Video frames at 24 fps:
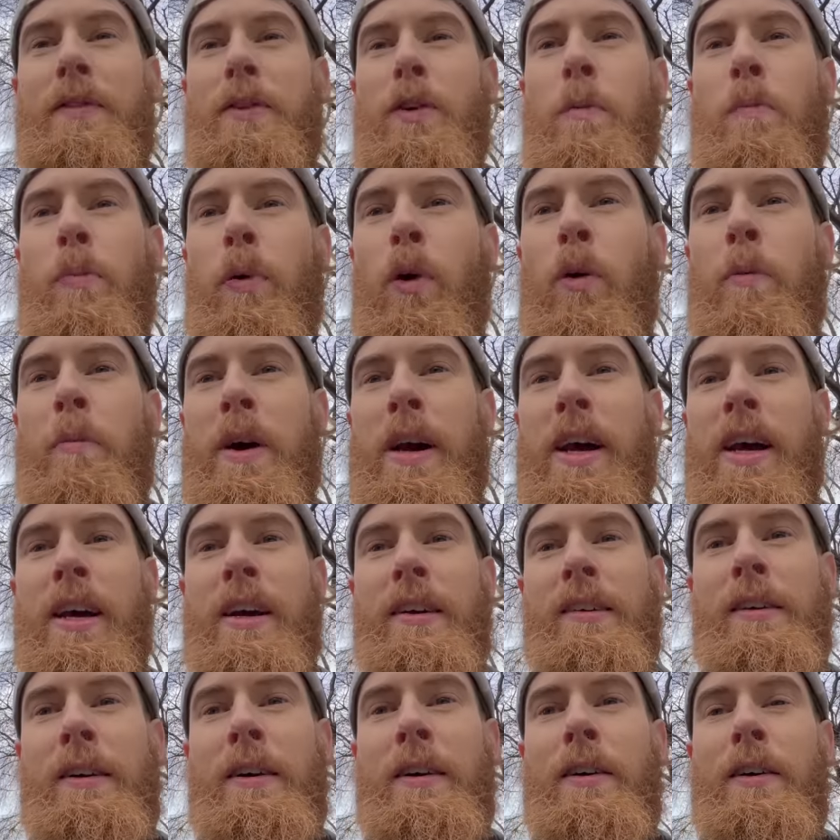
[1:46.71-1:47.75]
you pull me,
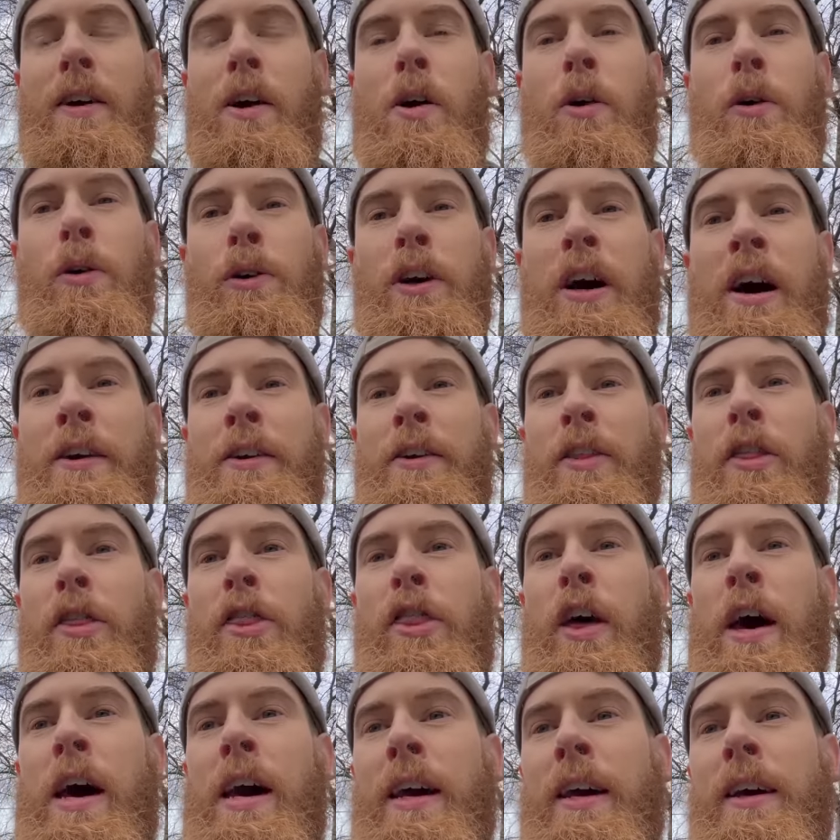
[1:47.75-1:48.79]
I'll hold on to the
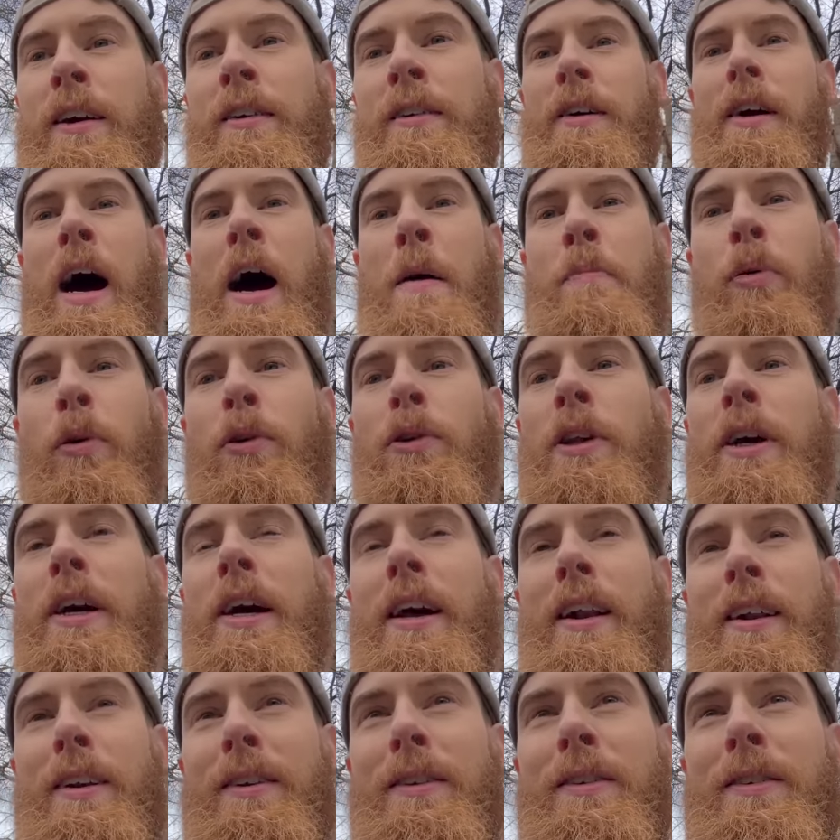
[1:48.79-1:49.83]
thing, I pull
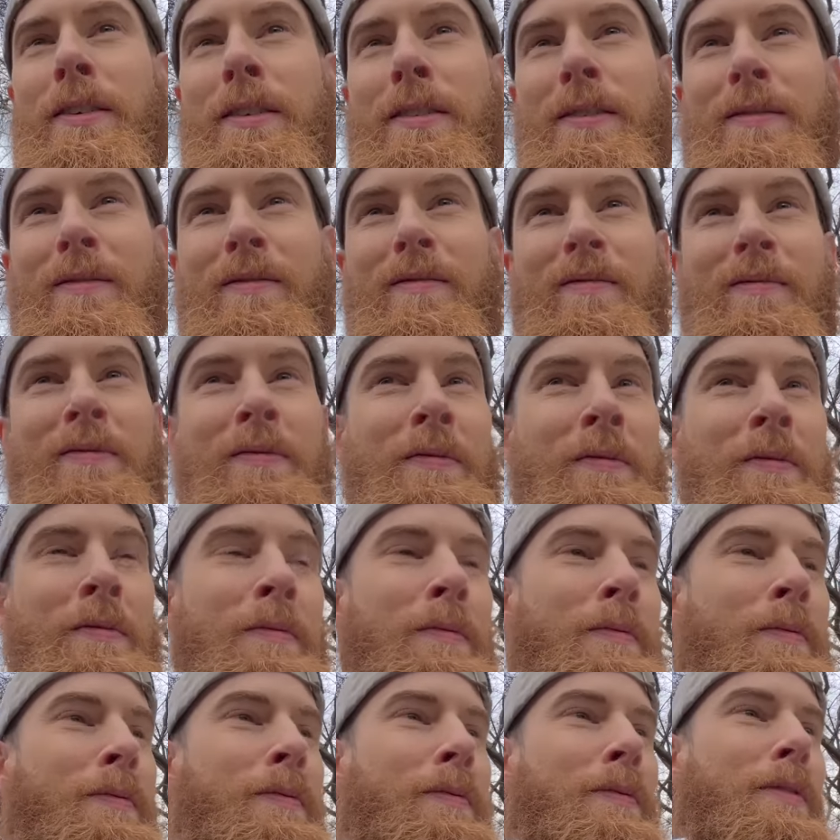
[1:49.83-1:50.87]
it.
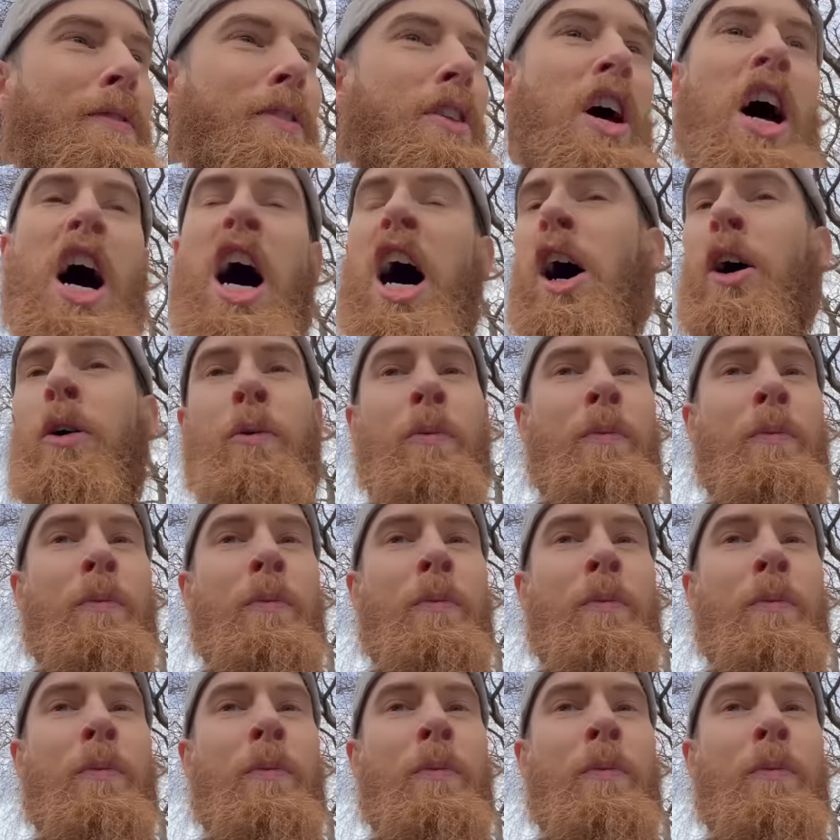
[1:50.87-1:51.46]
Clapping? No,